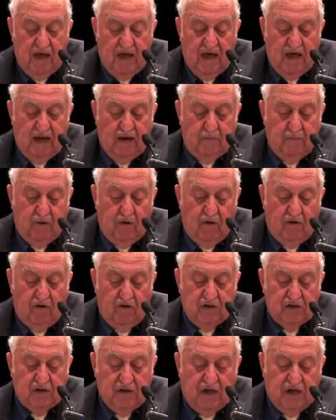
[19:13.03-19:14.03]
and it
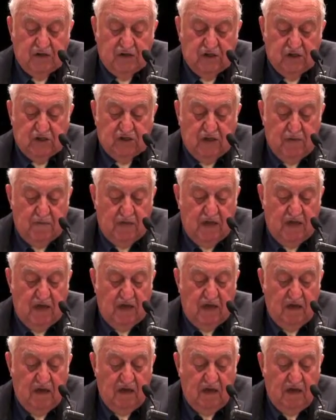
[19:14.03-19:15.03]
belongs not just to
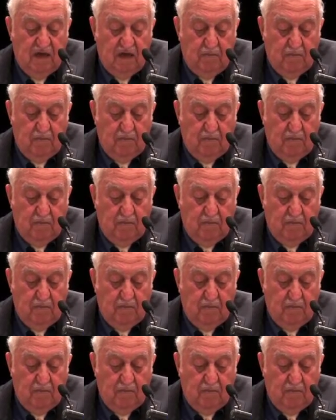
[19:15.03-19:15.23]
me,